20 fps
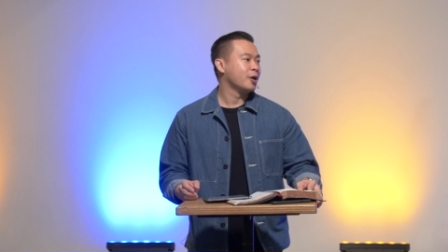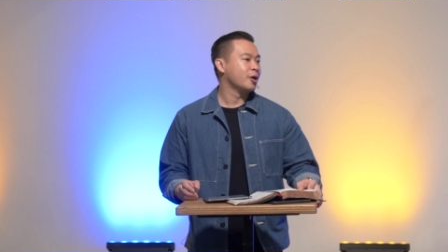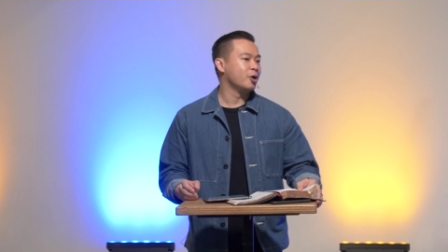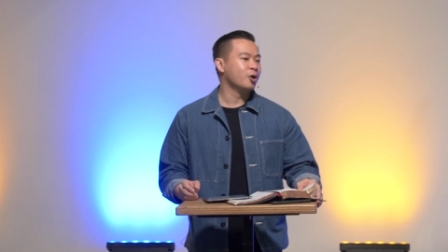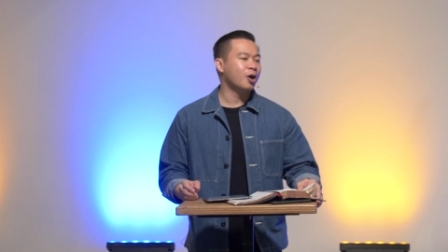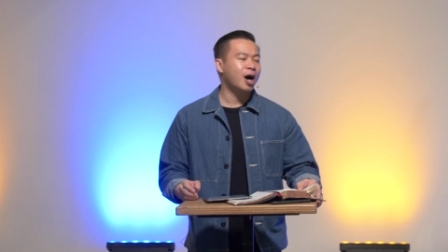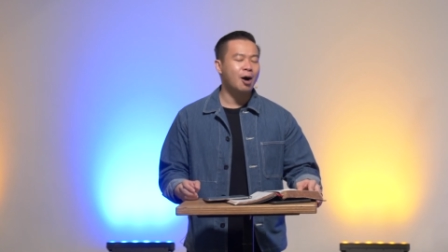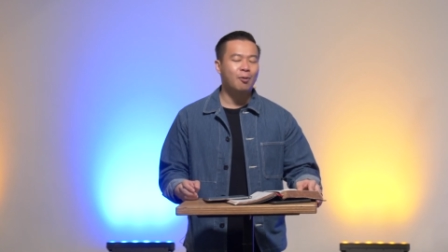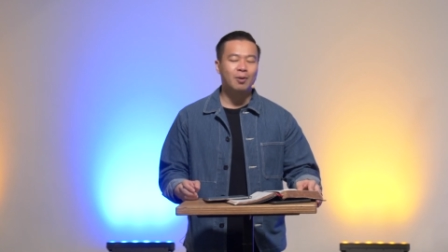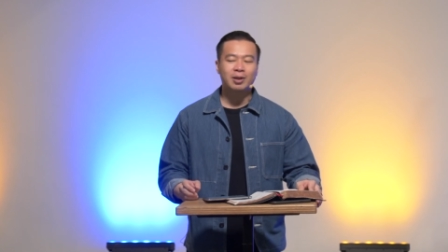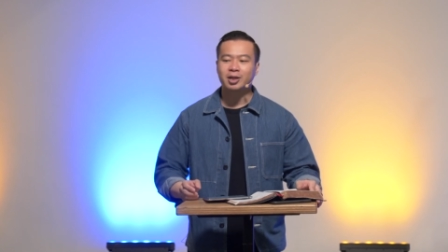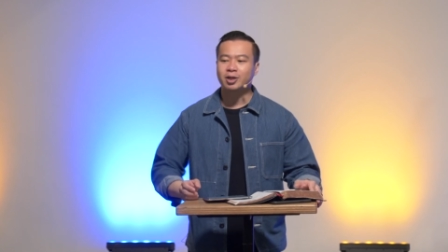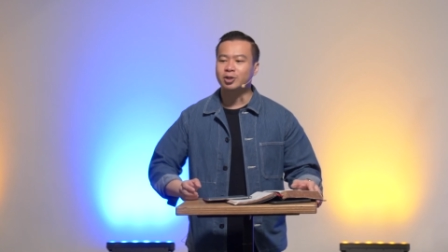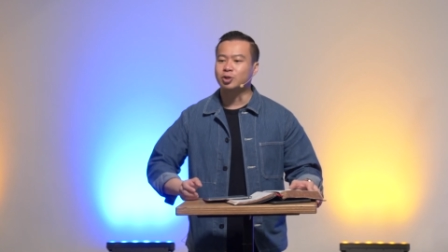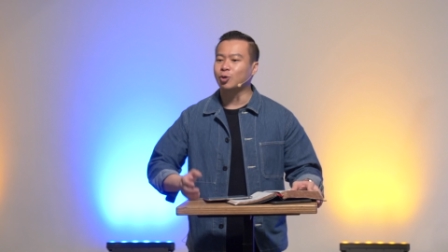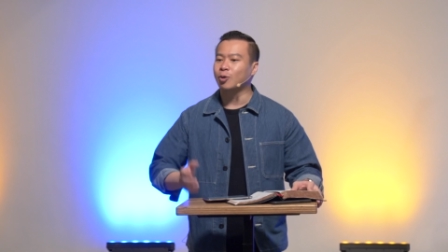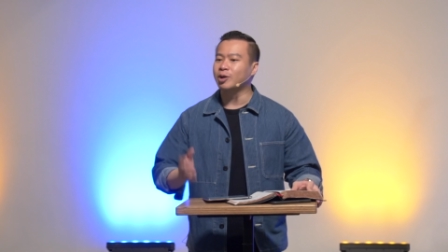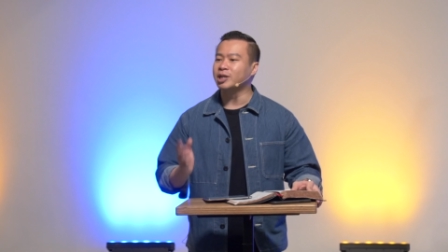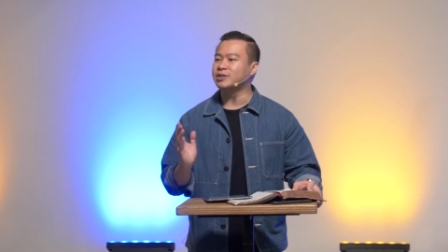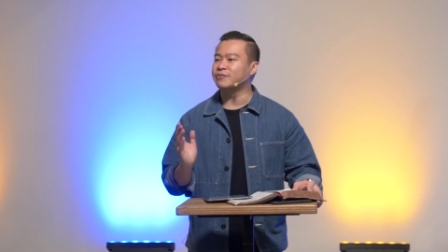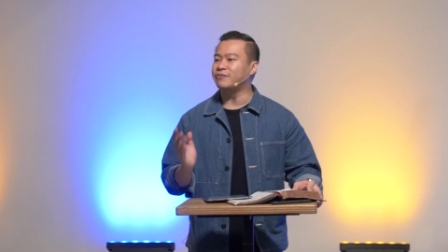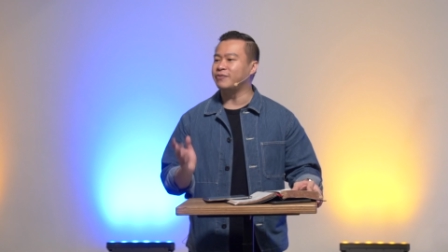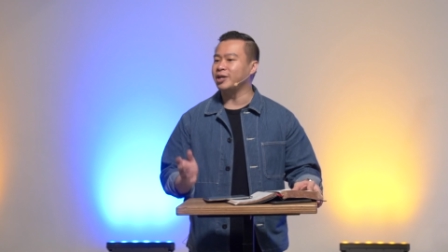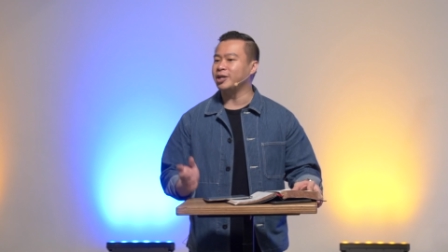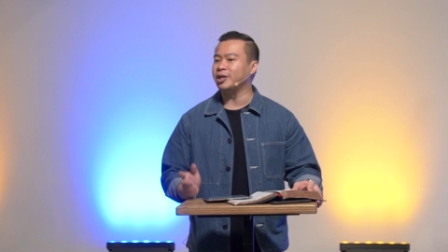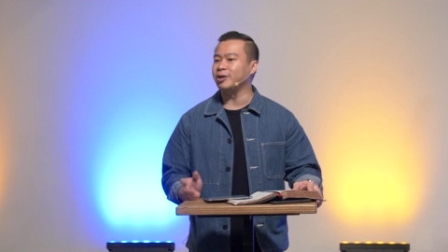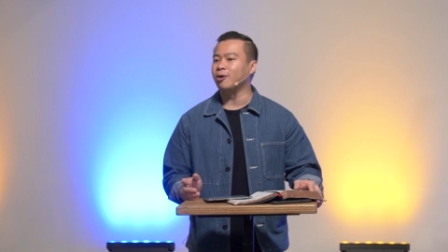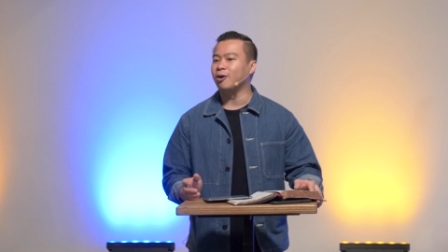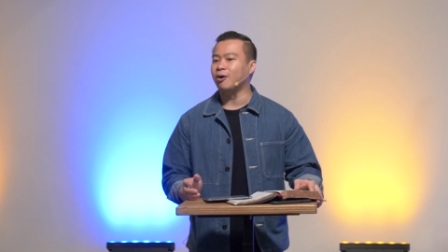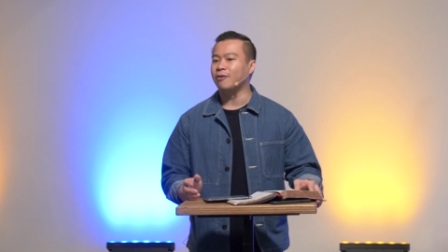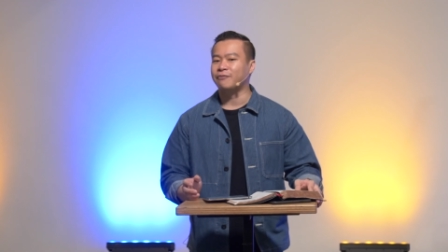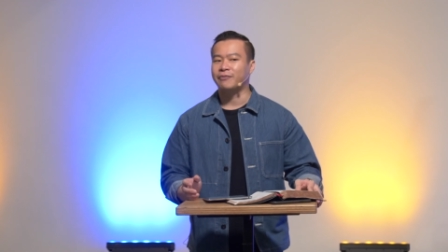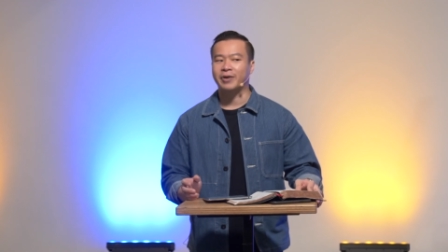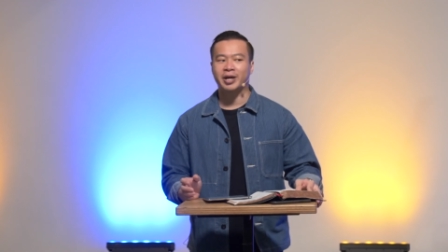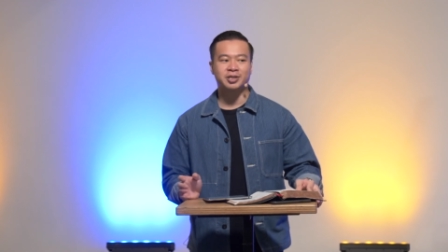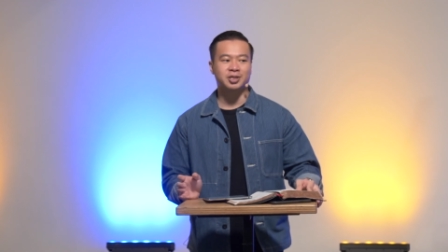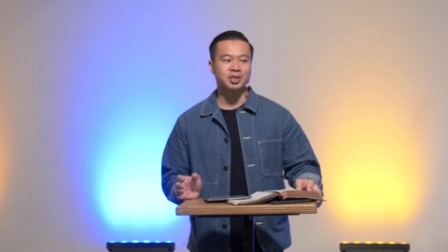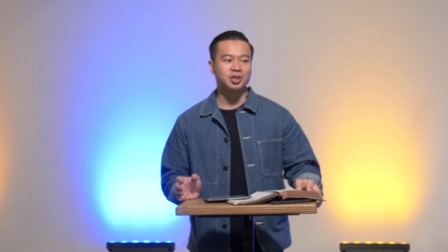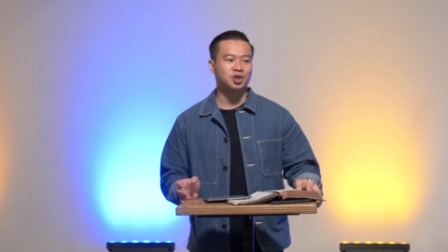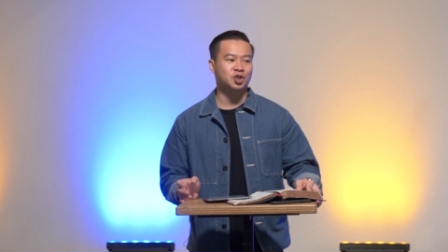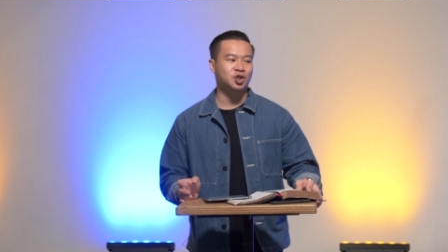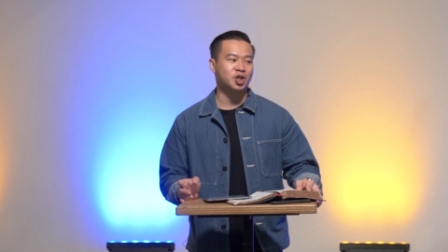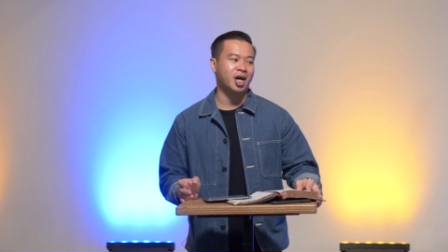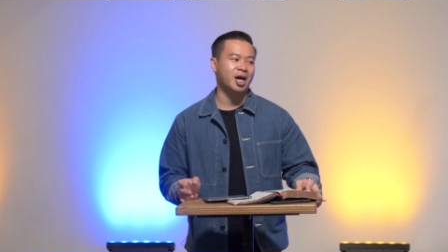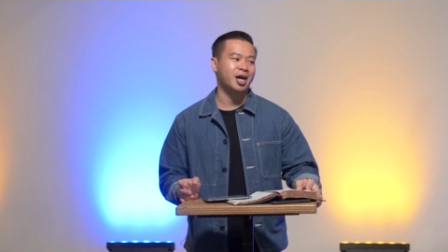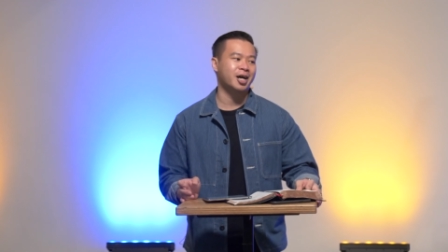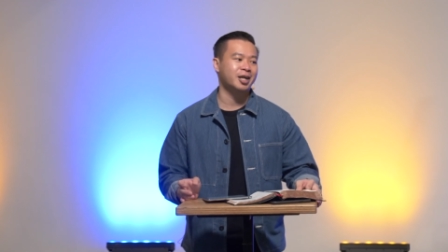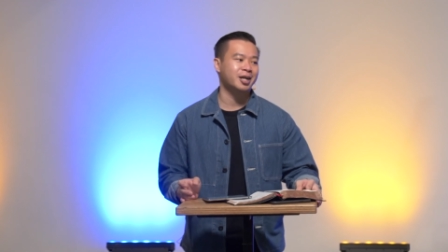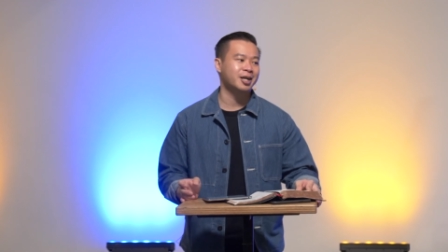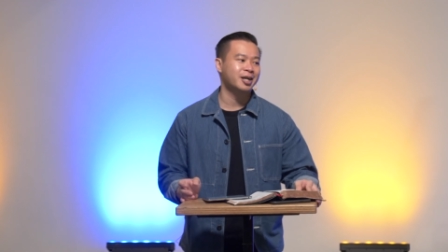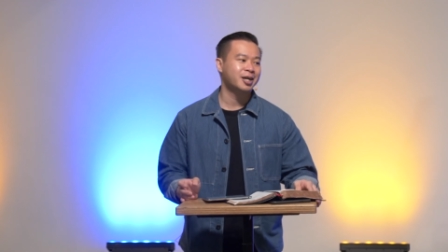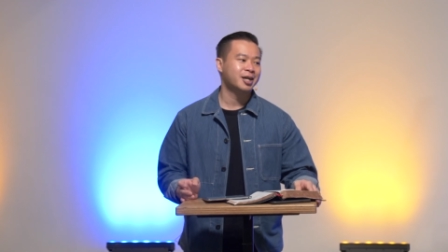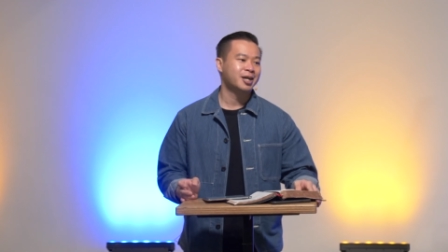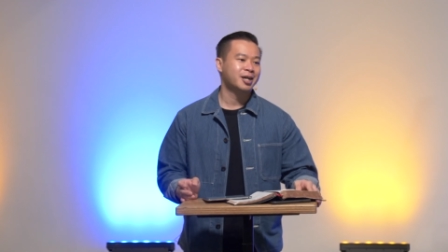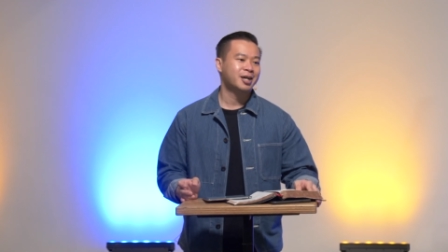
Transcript: You know, I wanted to show this video of Francis Chan